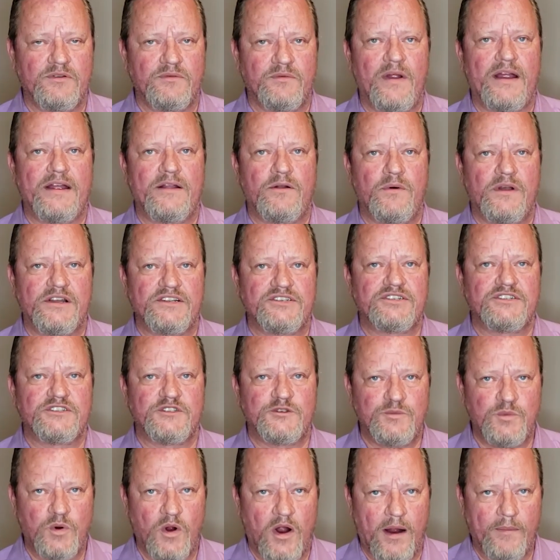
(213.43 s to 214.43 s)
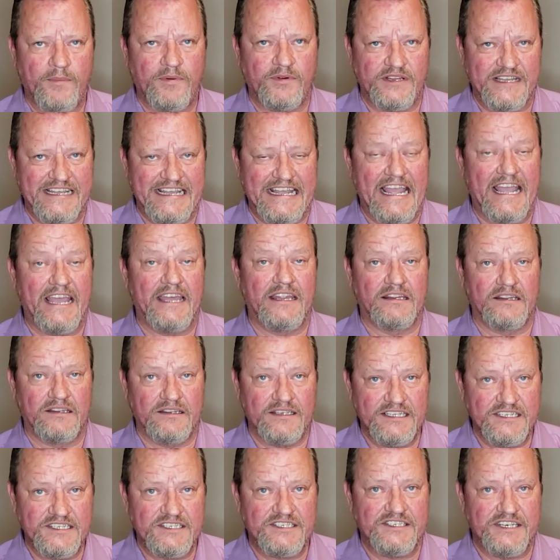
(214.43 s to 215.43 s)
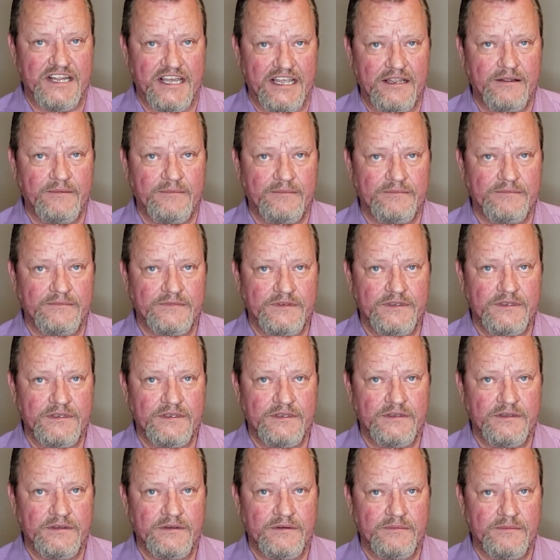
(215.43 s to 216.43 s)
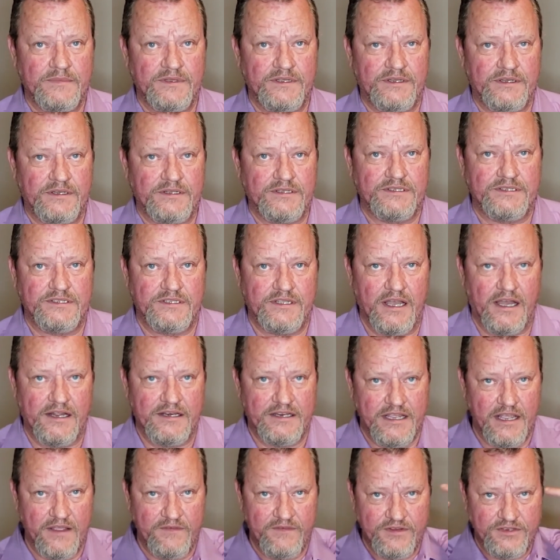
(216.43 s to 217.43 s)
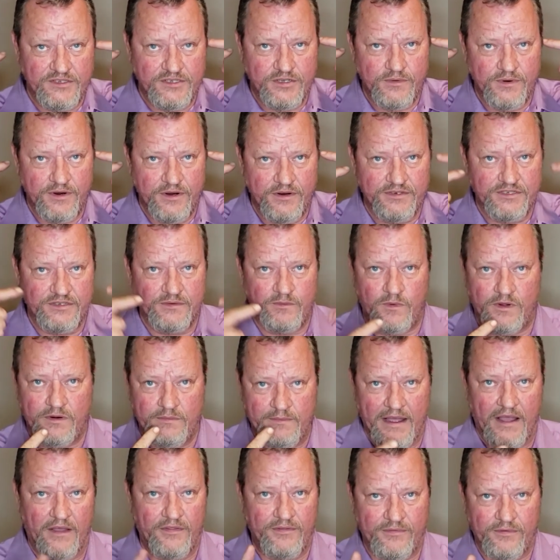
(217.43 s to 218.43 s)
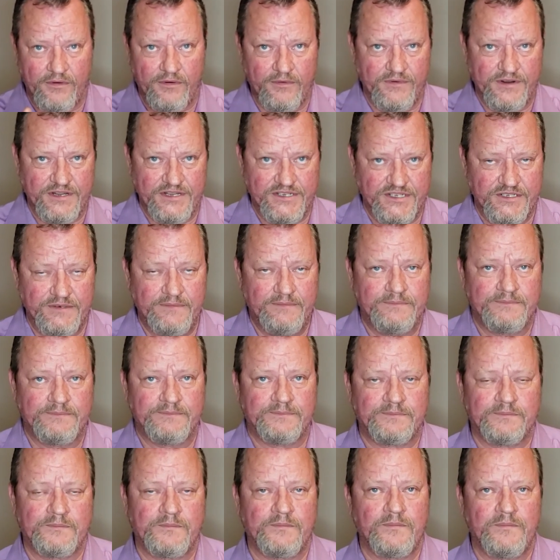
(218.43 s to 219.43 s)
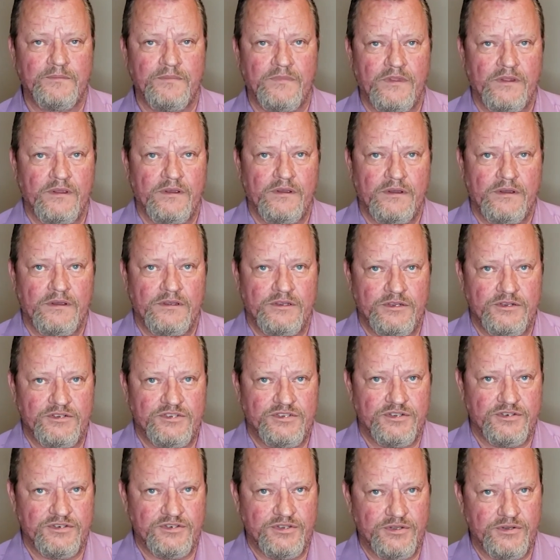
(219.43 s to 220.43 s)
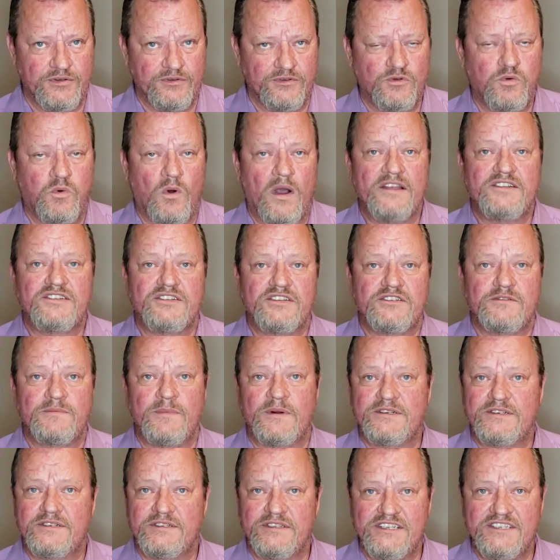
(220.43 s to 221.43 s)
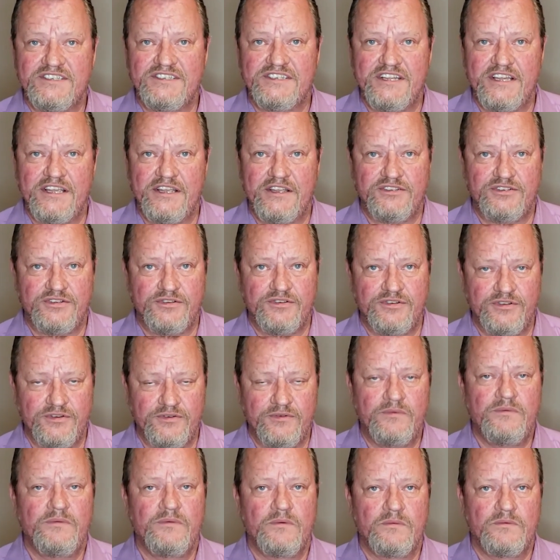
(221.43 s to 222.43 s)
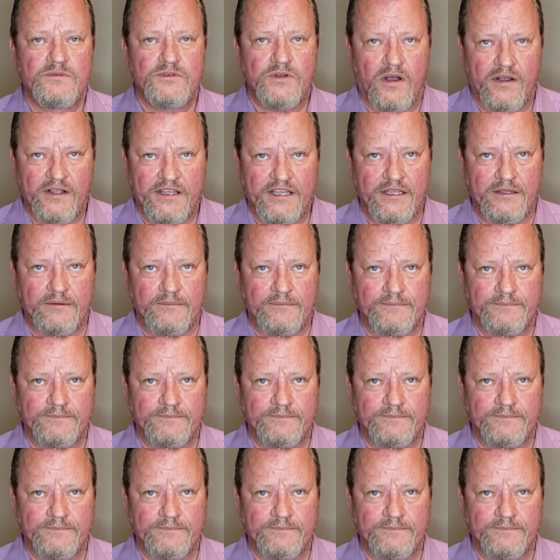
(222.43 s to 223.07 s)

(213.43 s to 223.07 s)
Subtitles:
the right questions properly and listening, because God gave you 2 ears and 1 mouth for a reason. You should do twice as much listening as you do talking.